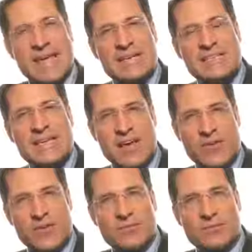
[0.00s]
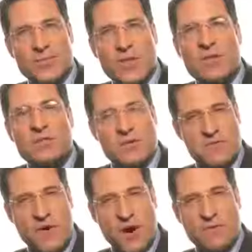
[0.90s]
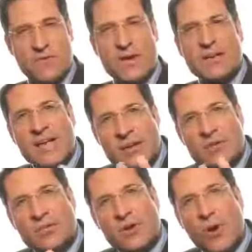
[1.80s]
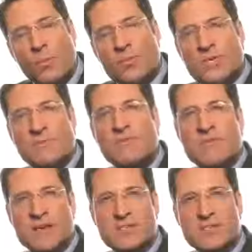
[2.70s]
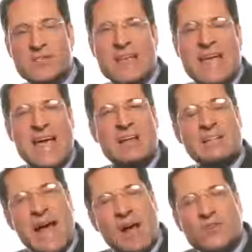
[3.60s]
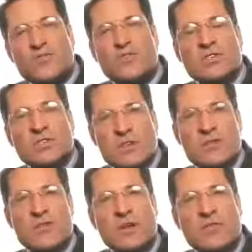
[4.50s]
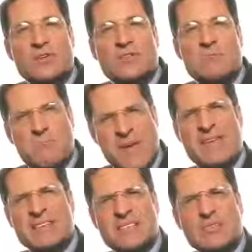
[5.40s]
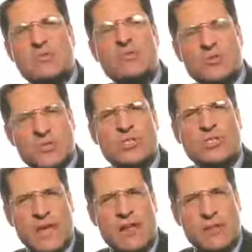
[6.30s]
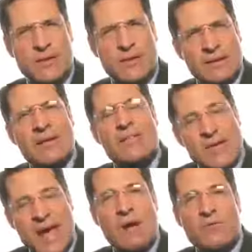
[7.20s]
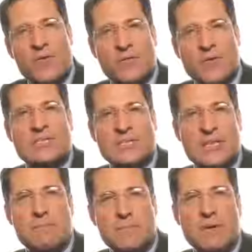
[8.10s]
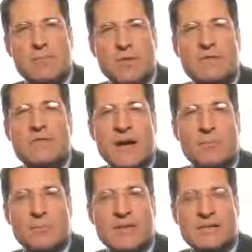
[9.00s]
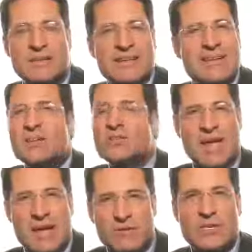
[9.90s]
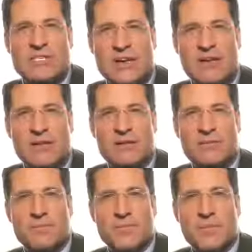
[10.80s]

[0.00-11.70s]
Taken together, the far infrared energy opens up the vessels and allows for delivery of this amazing nutritional element, the alpha-3 CMP marine phytoplankton, to every cell.